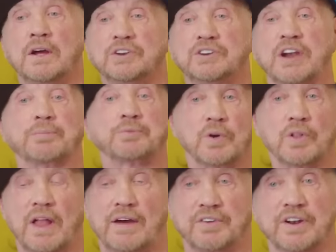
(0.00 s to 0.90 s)
Chapter
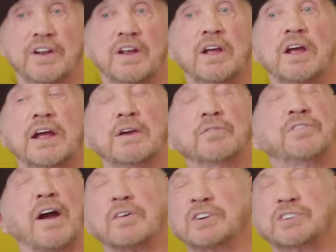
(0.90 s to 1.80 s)
11. A
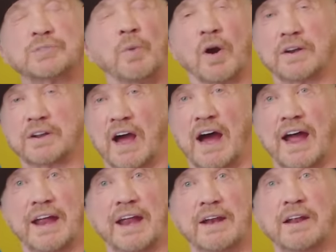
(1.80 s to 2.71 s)
very smart
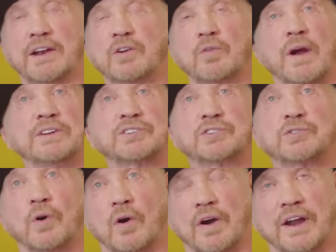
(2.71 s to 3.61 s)
guy, and he had a great
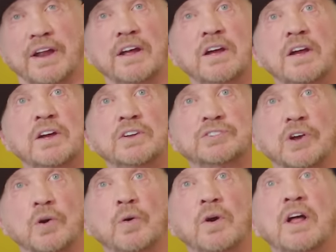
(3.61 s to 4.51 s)
story.
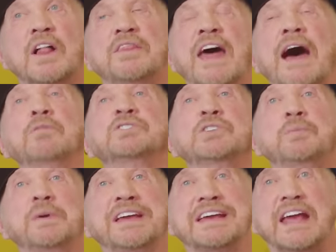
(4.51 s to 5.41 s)
So that was the
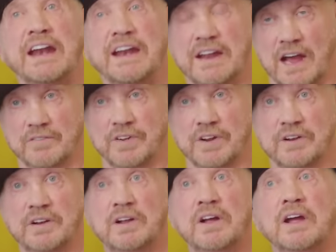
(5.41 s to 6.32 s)
beginning of it.
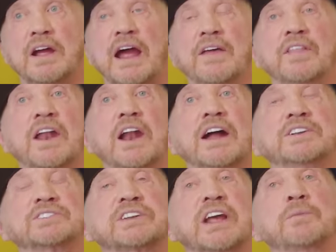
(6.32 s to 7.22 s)
And then I
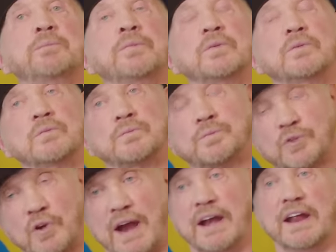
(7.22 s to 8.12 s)
just kept
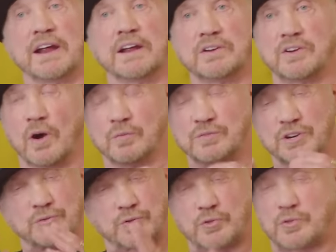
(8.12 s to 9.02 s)
training, you know,
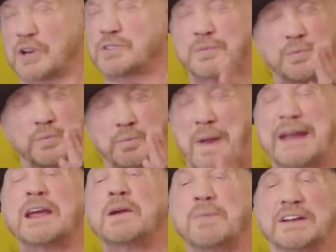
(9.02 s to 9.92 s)
just just
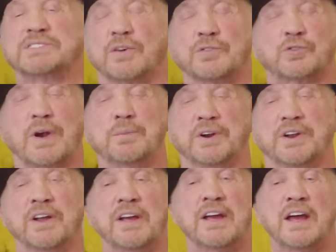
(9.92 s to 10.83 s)
making myself train, but
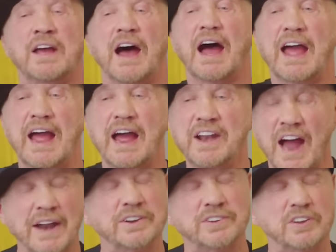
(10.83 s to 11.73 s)

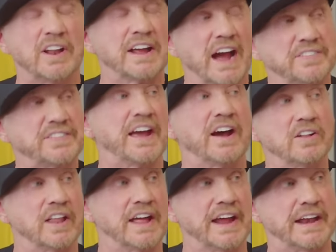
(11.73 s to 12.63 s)
not until I got to
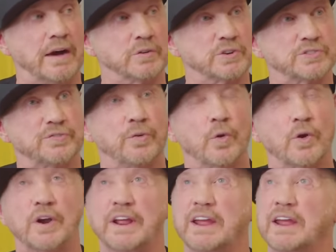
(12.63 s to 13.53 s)
LA and I was
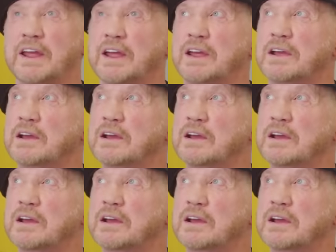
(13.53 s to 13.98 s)
40,